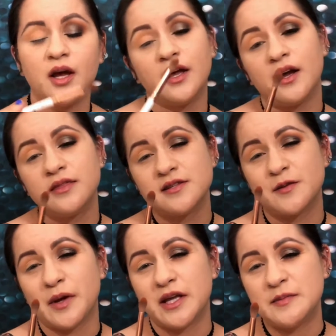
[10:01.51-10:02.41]
I got this
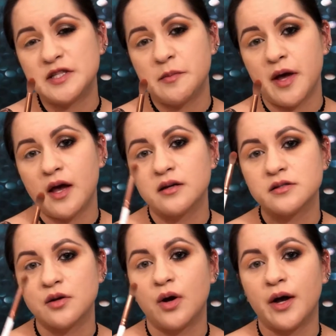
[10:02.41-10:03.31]
in my Ipsy bag,
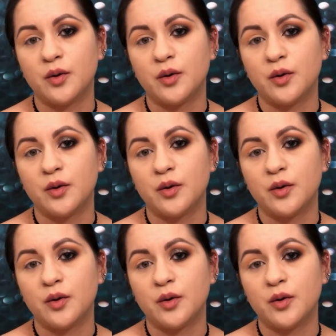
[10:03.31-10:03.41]
so I